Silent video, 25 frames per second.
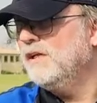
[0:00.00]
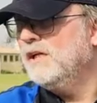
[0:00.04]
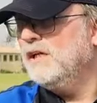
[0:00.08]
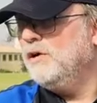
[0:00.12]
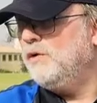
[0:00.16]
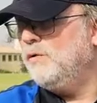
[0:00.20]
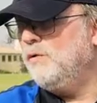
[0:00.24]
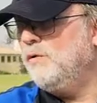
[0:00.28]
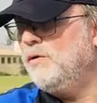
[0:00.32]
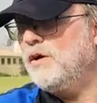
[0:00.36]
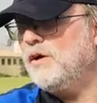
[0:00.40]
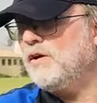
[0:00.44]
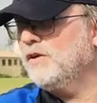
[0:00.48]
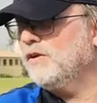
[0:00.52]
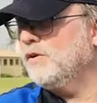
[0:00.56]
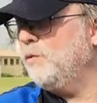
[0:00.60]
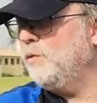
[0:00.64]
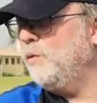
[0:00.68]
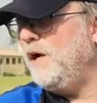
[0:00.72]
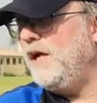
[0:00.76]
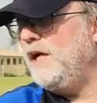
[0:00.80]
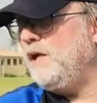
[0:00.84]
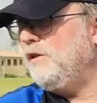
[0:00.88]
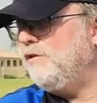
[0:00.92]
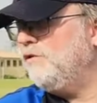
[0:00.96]
who are on the
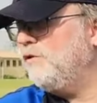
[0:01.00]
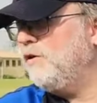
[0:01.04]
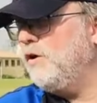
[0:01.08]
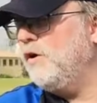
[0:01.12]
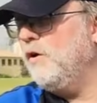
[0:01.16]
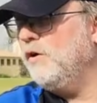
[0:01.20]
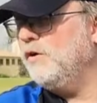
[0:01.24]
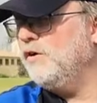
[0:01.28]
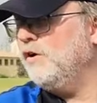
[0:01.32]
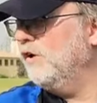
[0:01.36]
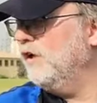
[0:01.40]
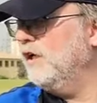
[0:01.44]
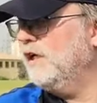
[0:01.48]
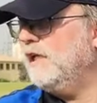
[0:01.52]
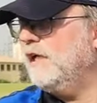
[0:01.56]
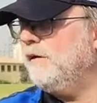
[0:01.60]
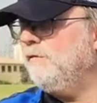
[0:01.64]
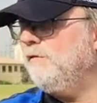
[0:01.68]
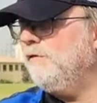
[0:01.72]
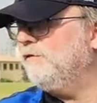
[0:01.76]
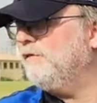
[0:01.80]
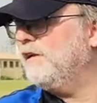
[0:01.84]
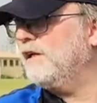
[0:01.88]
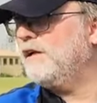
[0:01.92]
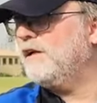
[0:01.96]
way to go on holiday
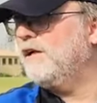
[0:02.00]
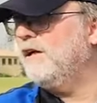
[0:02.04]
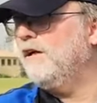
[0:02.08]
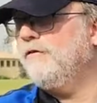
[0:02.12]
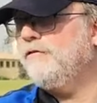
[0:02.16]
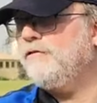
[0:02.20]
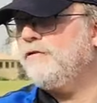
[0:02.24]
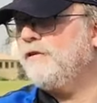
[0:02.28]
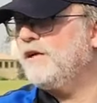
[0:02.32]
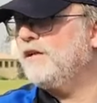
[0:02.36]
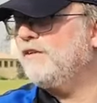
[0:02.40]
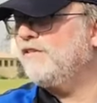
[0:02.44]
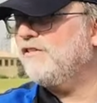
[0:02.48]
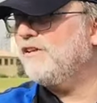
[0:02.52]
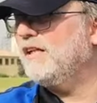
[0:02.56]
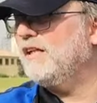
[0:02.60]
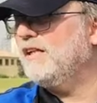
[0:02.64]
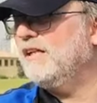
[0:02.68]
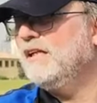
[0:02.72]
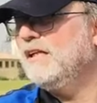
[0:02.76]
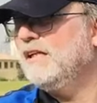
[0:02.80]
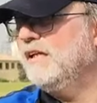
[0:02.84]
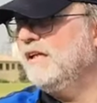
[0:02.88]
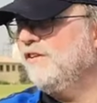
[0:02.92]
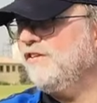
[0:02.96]
with their girlfriends
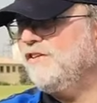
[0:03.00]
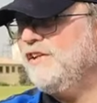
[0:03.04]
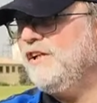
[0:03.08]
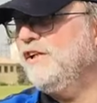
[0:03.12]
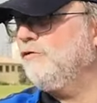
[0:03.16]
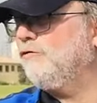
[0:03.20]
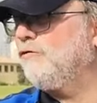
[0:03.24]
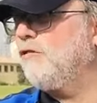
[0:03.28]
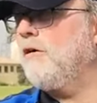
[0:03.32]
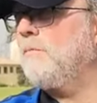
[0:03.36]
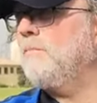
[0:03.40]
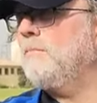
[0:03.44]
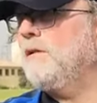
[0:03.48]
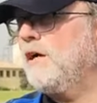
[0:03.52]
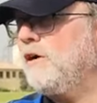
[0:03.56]
and still drop their